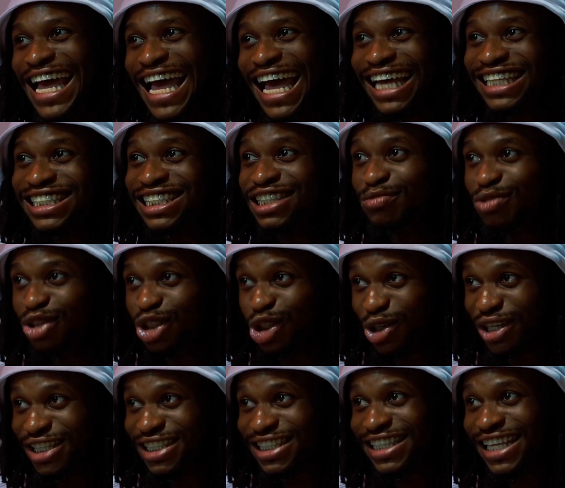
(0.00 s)
Has some
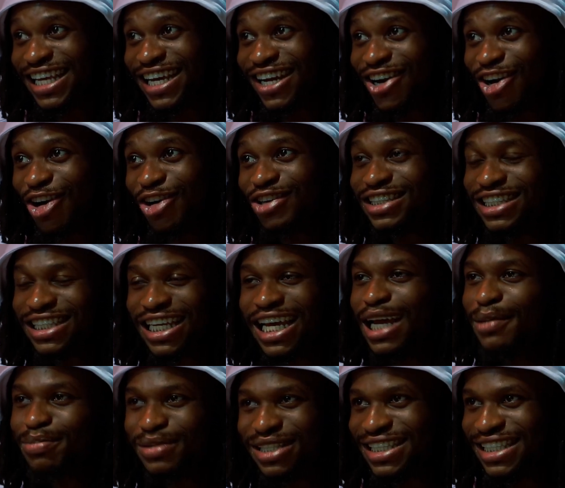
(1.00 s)
drinks there. All
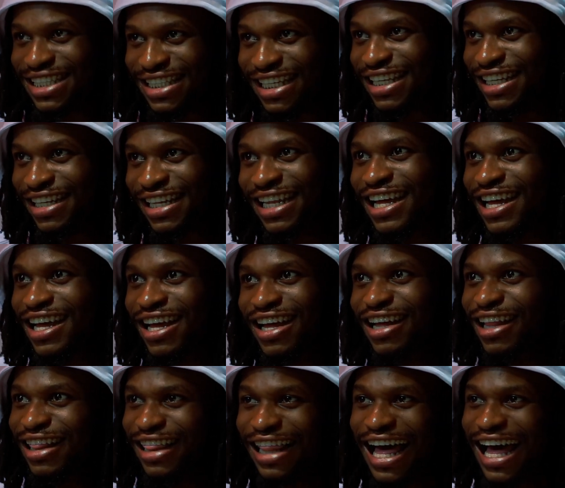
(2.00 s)
types of shit.
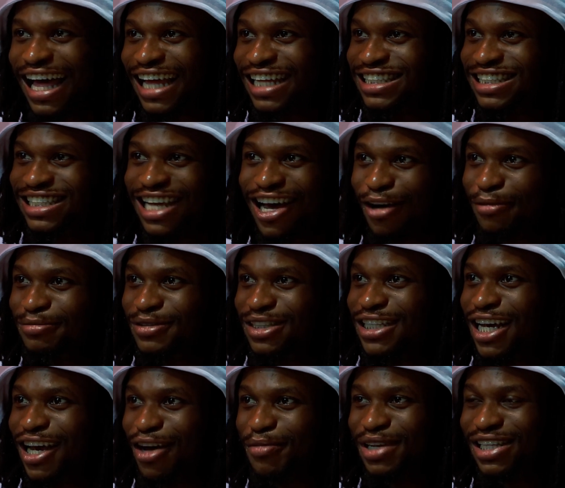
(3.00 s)
Lined up. You
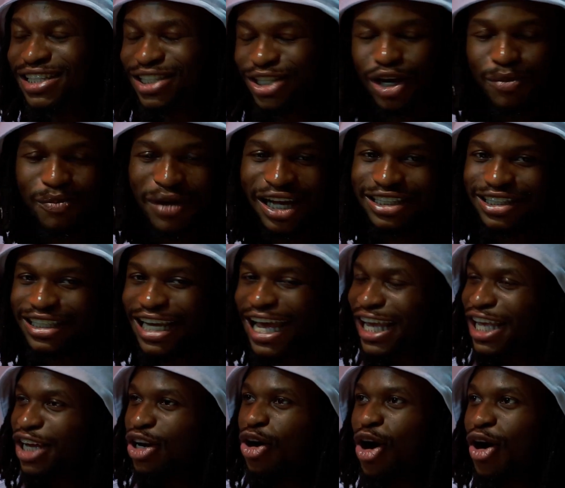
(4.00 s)
know what I mean? Took my
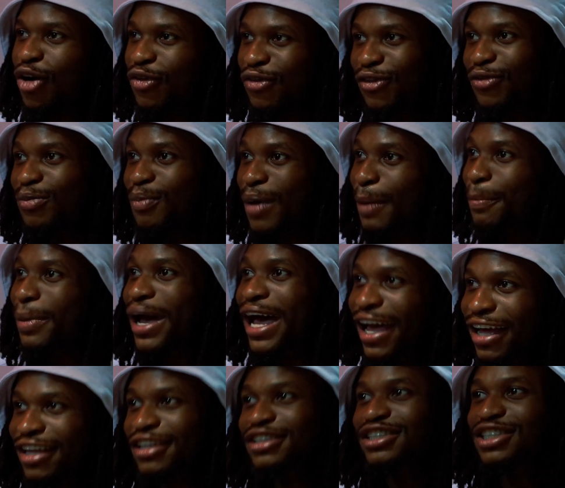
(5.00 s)
jacket off of my
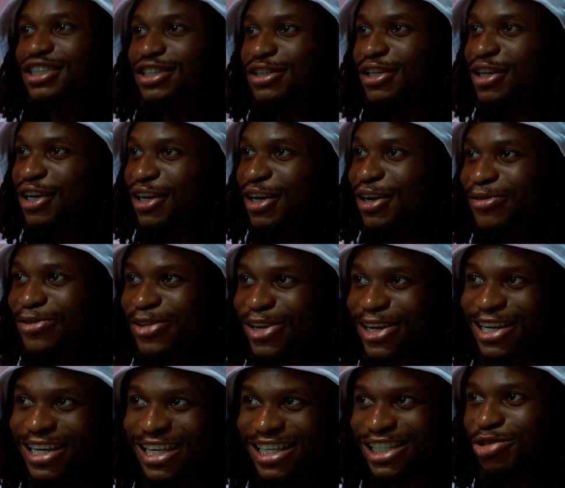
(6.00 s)
back. You know what I
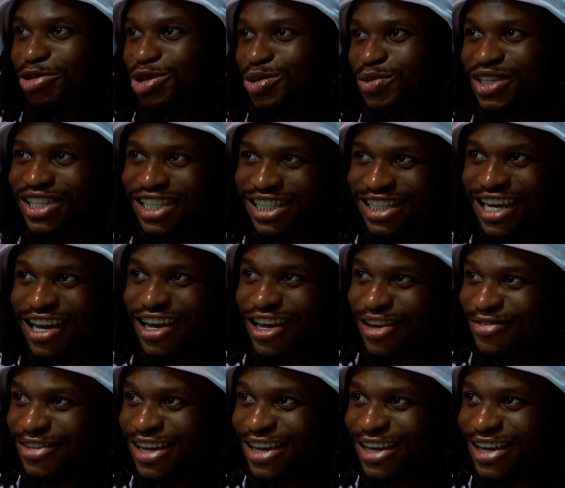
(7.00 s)
mean? Because it was wintertime.